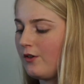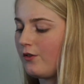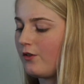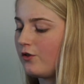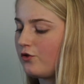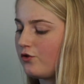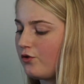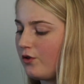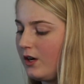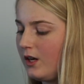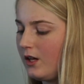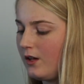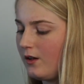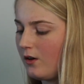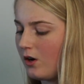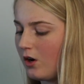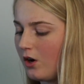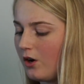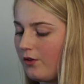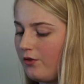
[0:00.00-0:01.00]
so treating
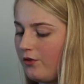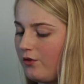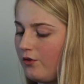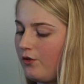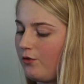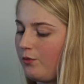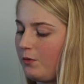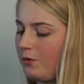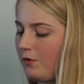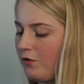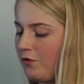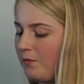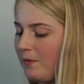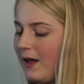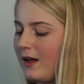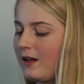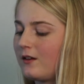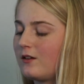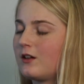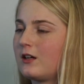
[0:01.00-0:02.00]
all students with
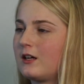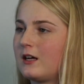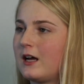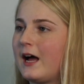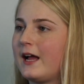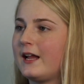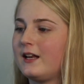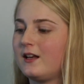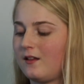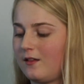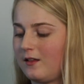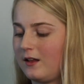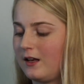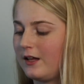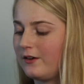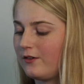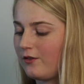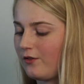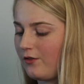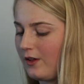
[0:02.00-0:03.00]
respect, kindness, and
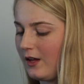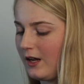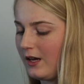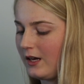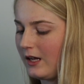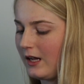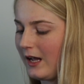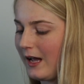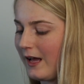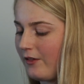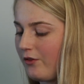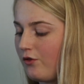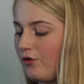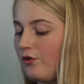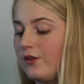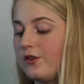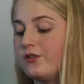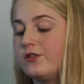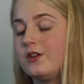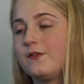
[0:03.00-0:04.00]
understanding as
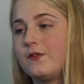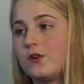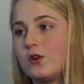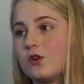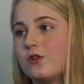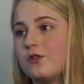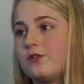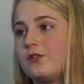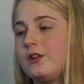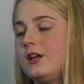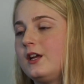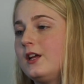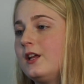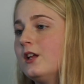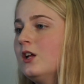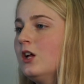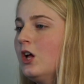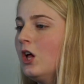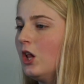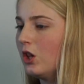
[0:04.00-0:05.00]
to their
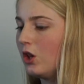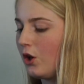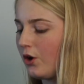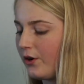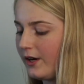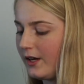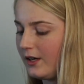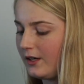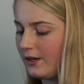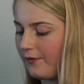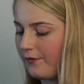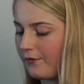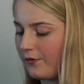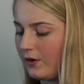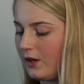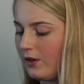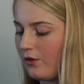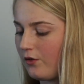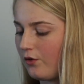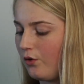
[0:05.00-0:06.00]
difficulty, learning
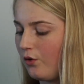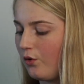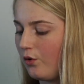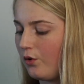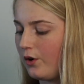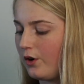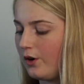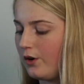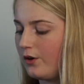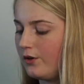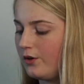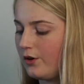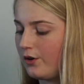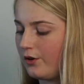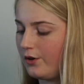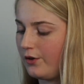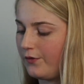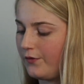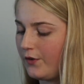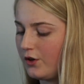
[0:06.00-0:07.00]
difference, or
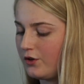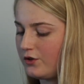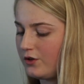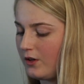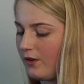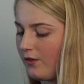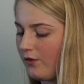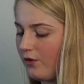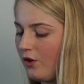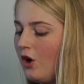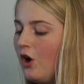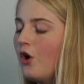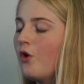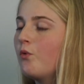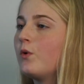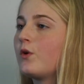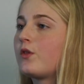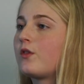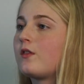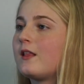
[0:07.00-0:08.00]
neurodivergence
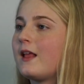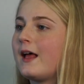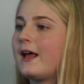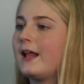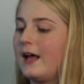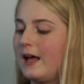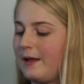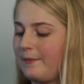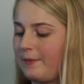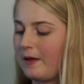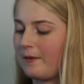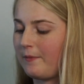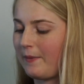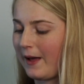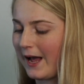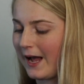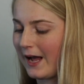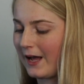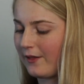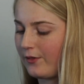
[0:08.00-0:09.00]
will set up a
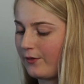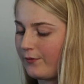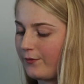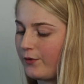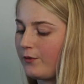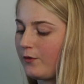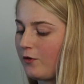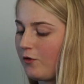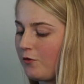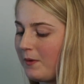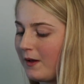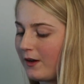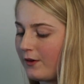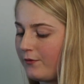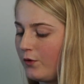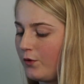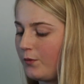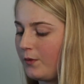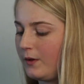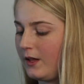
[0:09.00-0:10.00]
path for
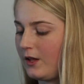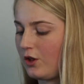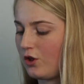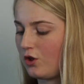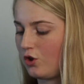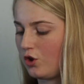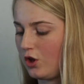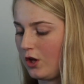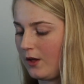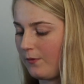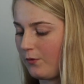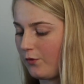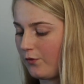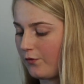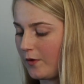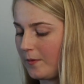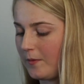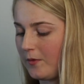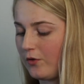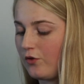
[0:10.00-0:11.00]
respectful relationships
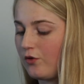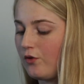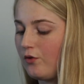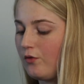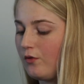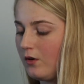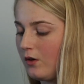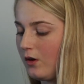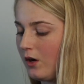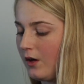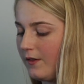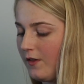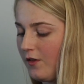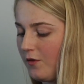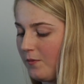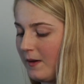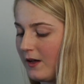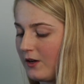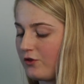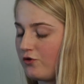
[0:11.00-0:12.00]
from a student on the
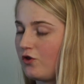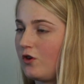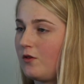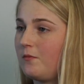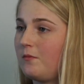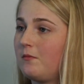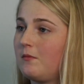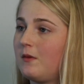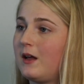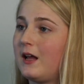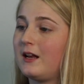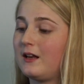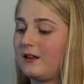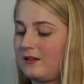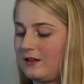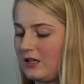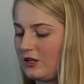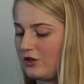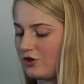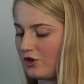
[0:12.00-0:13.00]
spectrum and
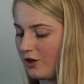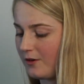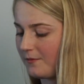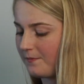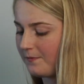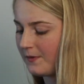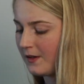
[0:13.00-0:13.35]
a teacher.